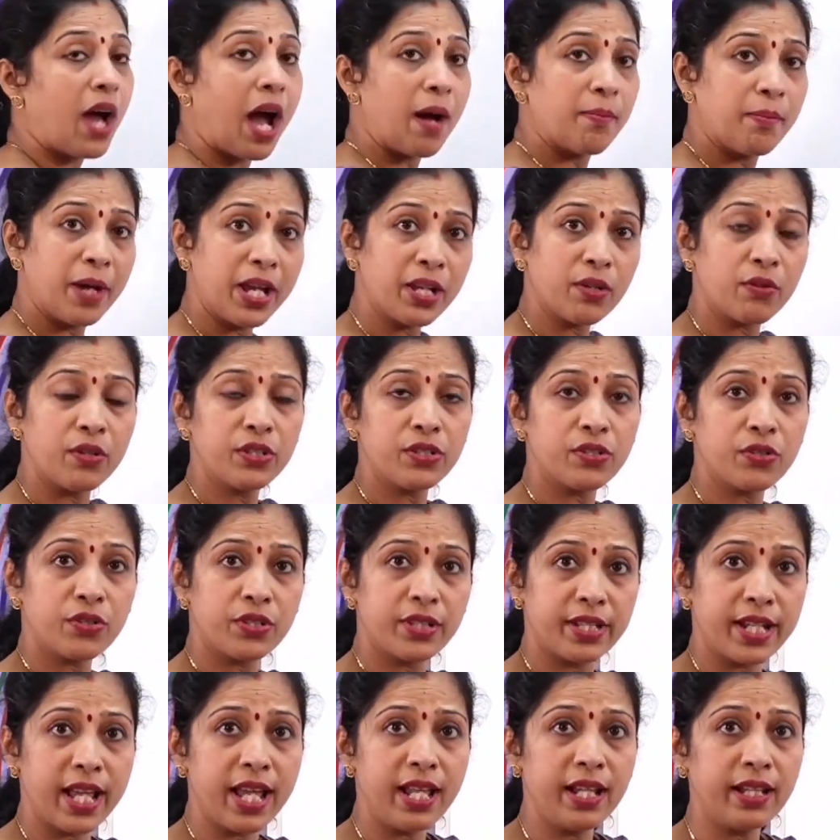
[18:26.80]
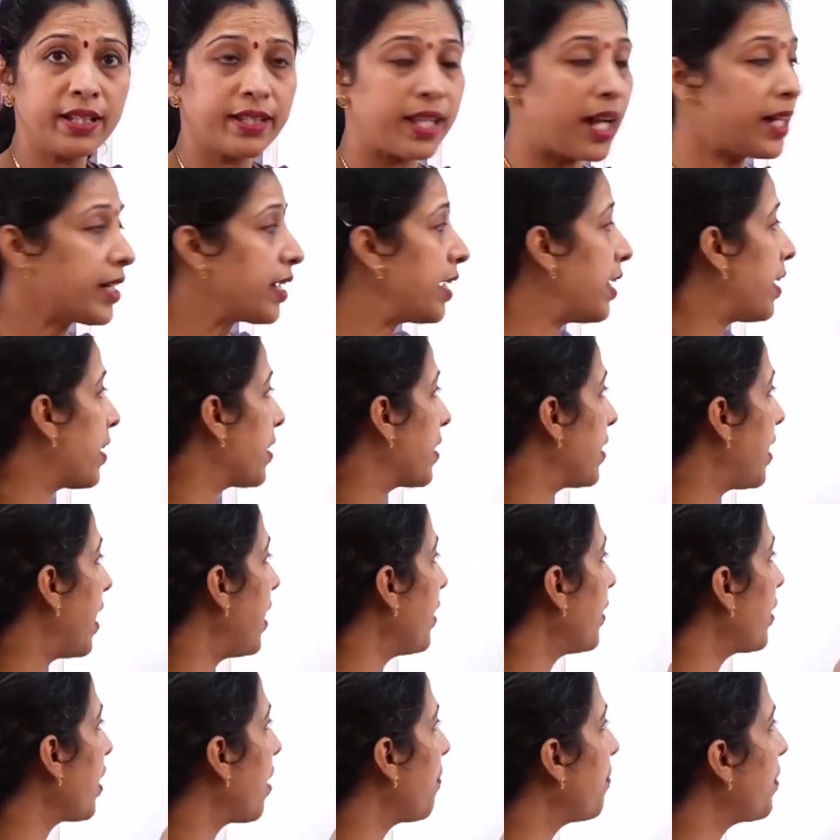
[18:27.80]
am I going to tell that the
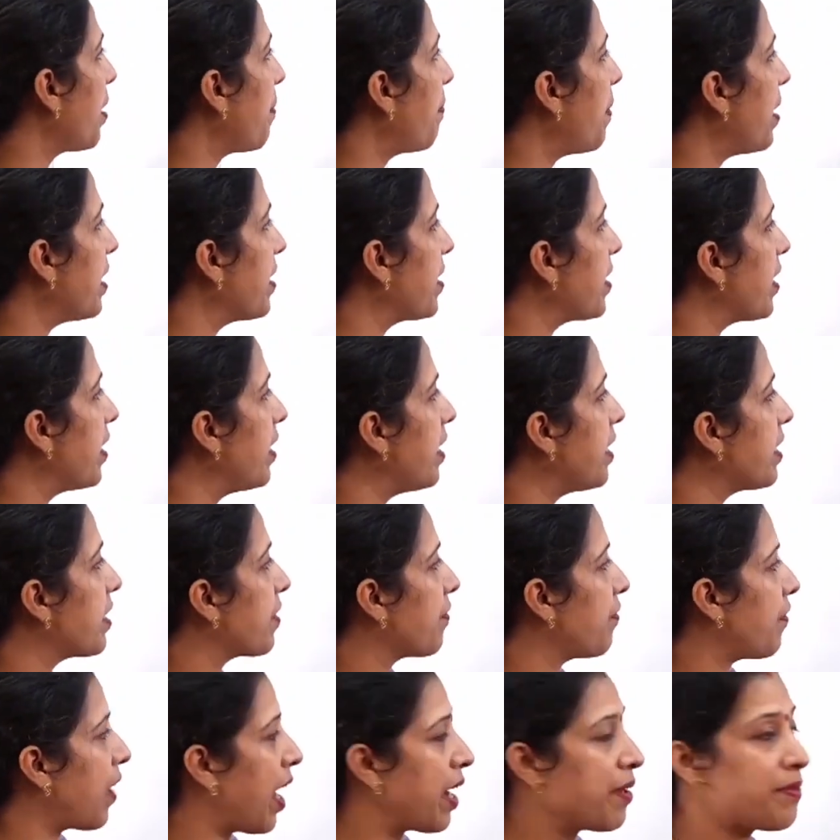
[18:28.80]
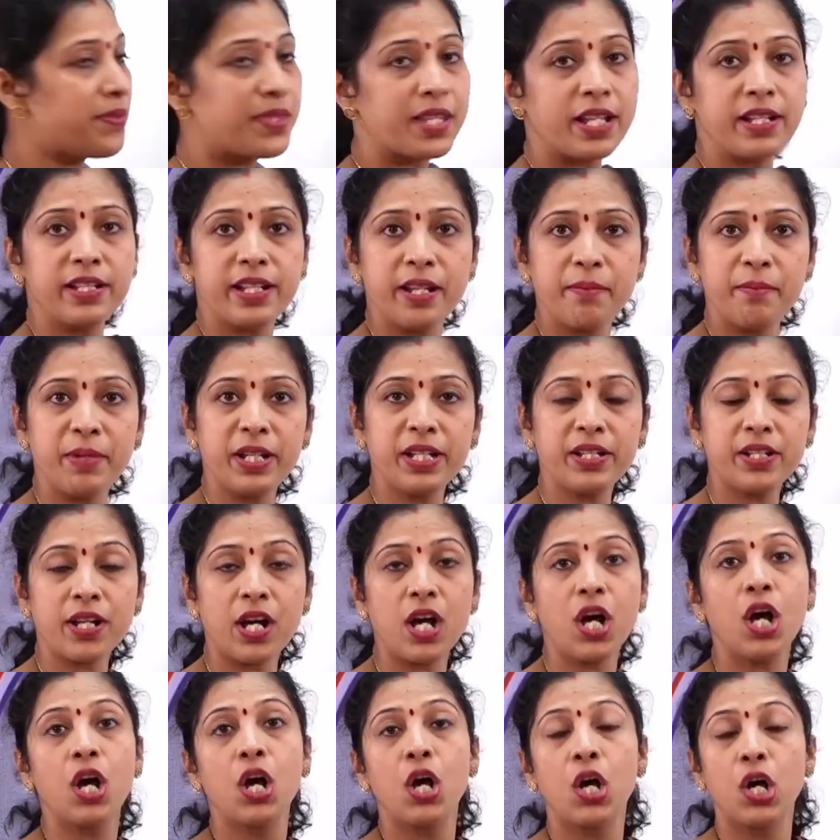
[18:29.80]
length of the pencil is 5 centimeter?
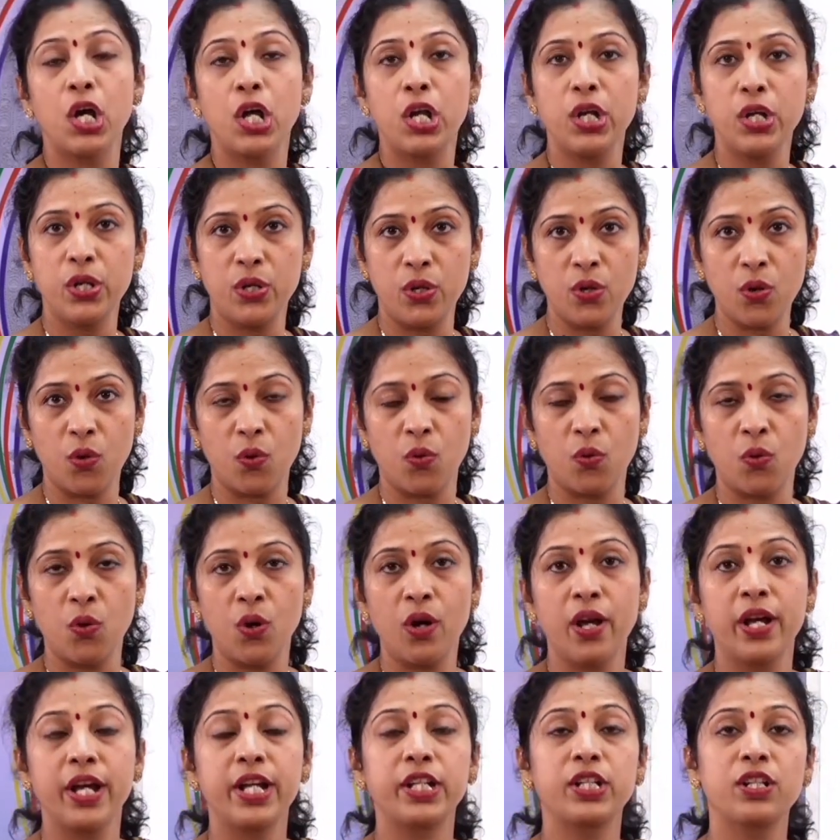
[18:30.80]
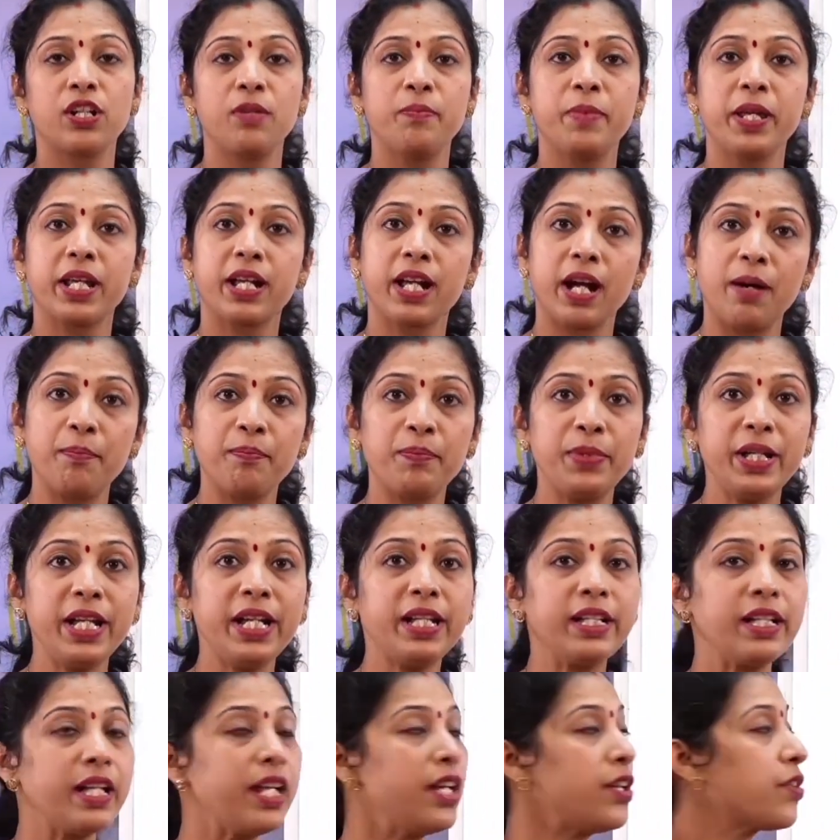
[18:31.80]
No, it will be
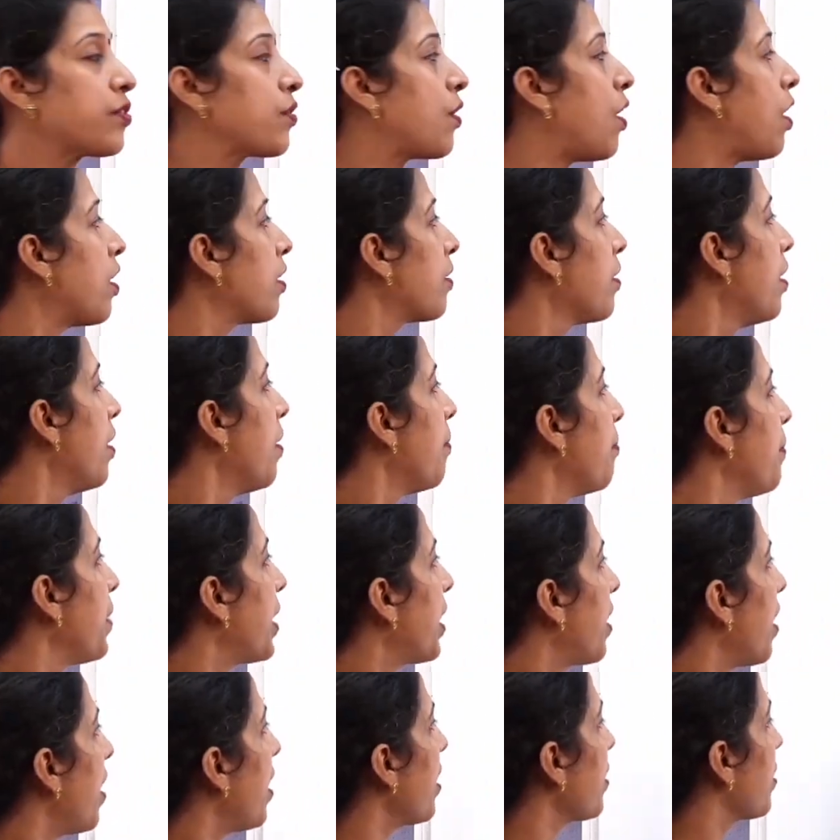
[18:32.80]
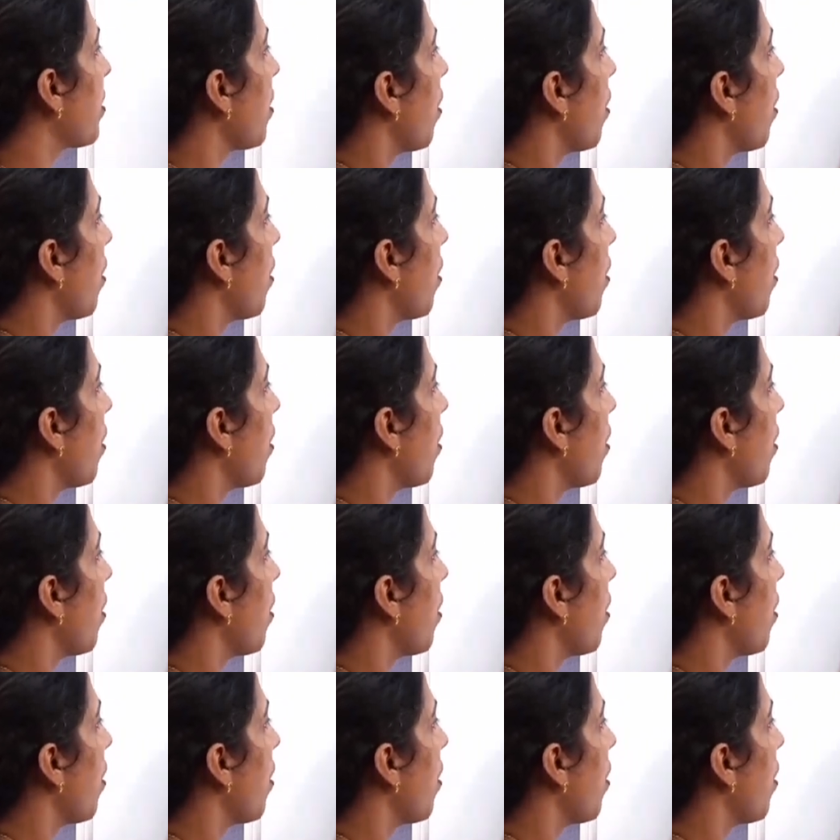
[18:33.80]
completely wrong because